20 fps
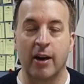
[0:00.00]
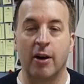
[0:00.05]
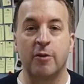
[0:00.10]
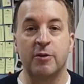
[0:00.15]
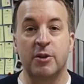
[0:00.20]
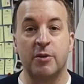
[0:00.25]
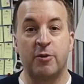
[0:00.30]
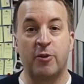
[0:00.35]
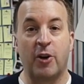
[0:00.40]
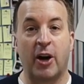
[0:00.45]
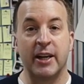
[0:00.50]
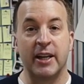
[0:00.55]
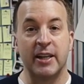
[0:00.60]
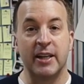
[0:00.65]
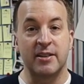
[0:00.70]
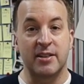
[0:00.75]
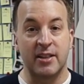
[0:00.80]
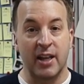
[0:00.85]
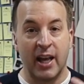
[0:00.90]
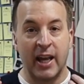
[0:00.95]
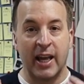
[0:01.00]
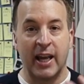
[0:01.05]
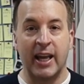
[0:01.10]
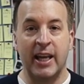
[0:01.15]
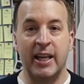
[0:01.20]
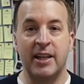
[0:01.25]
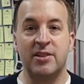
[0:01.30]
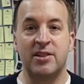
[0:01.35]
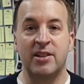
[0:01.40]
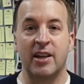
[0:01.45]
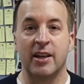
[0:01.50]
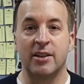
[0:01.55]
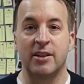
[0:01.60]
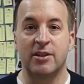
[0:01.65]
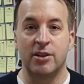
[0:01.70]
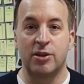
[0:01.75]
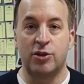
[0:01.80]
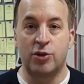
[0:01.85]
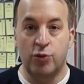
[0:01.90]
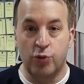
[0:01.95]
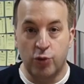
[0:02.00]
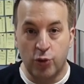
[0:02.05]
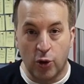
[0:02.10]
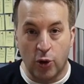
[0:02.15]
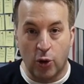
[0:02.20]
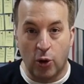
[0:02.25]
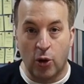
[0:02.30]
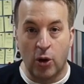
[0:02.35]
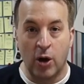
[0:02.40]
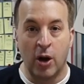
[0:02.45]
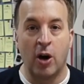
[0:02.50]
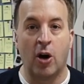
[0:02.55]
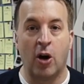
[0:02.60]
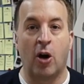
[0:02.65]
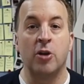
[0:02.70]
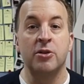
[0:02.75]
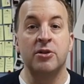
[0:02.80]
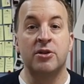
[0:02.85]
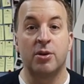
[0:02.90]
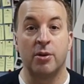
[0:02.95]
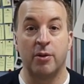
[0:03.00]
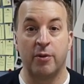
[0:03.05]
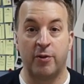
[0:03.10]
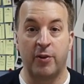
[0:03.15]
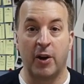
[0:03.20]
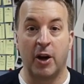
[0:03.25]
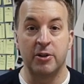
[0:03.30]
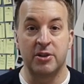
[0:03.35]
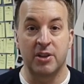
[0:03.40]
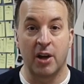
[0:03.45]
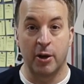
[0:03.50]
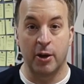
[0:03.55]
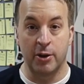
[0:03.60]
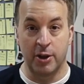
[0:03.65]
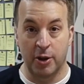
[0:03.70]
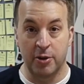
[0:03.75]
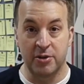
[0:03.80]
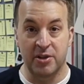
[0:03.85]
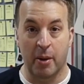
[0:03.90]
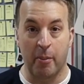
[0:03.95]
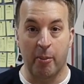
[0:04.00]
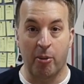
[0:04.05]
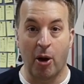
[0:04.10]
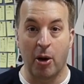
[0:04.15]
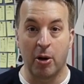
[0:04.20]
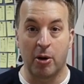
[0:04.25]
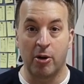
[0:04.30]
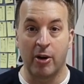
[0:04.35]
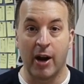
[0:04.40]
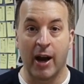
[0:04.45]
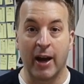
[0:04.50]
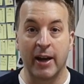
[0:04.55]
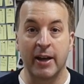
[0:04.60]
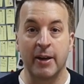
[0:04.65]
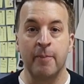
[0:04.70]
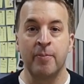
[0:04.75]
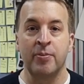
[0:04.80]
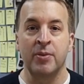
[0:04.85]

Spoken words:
I often find it's easier to draw onto a photo using Procreate,